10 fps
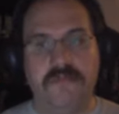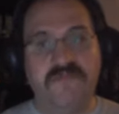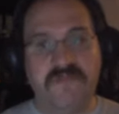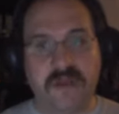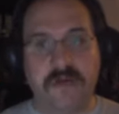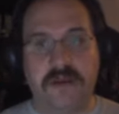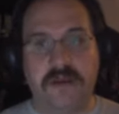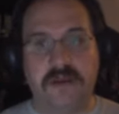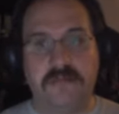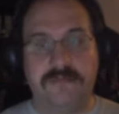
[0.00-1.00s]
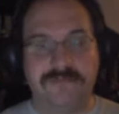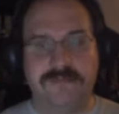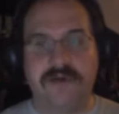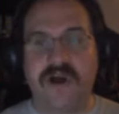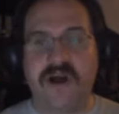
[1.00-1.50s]
Very
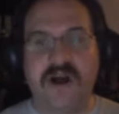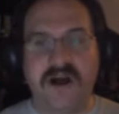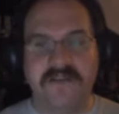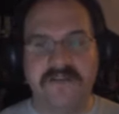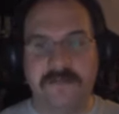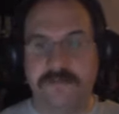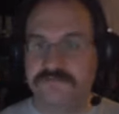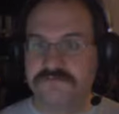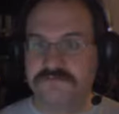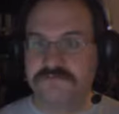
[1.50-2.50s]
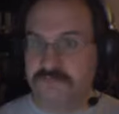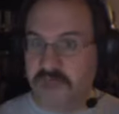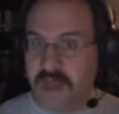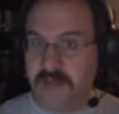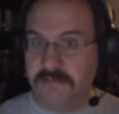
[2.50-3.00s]
awesome.
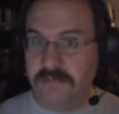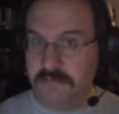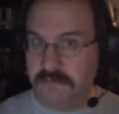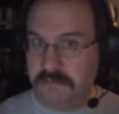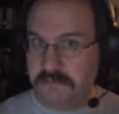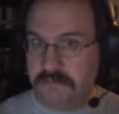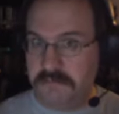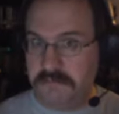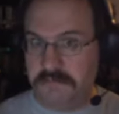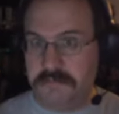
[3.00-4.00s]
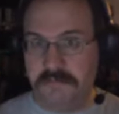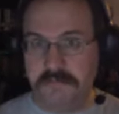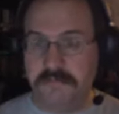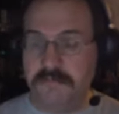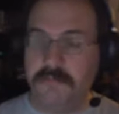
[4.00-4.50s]
Not? Hmm?
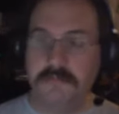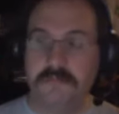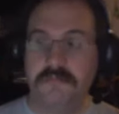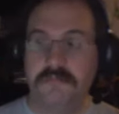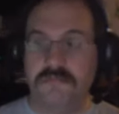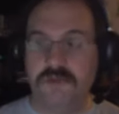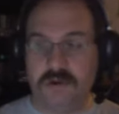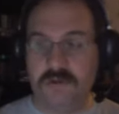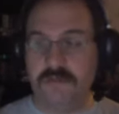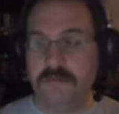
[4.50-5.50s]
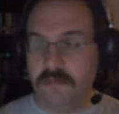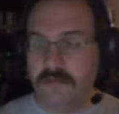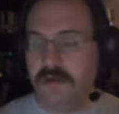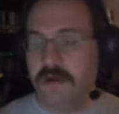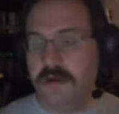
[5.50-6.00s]
You know?
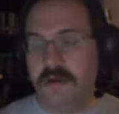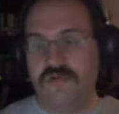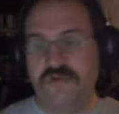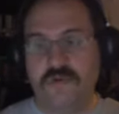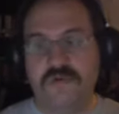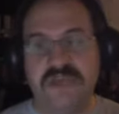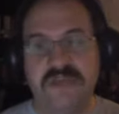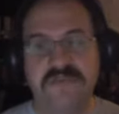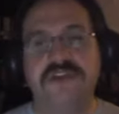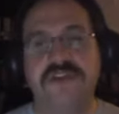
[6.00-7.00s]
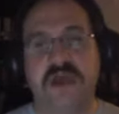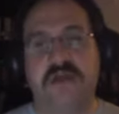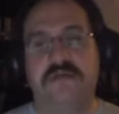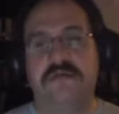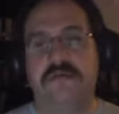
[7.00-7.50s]
So, give it a
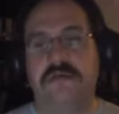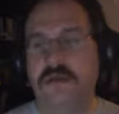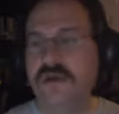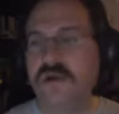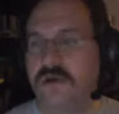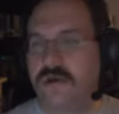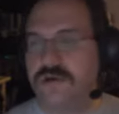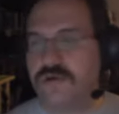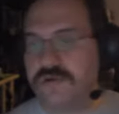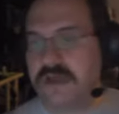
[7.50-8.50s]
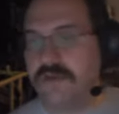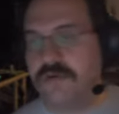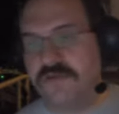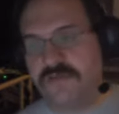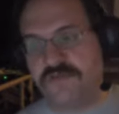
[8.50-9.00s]
shot. Go
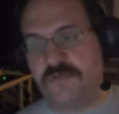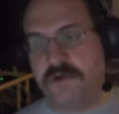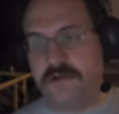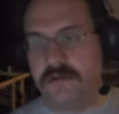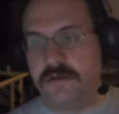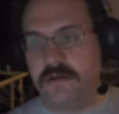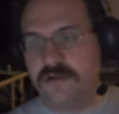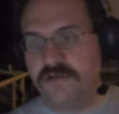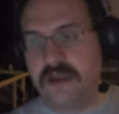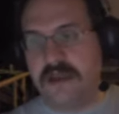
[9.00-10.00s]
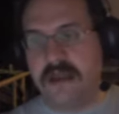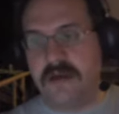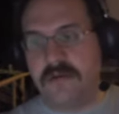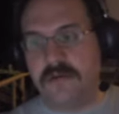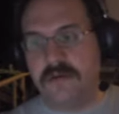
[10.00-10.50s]
download this one. Try it out.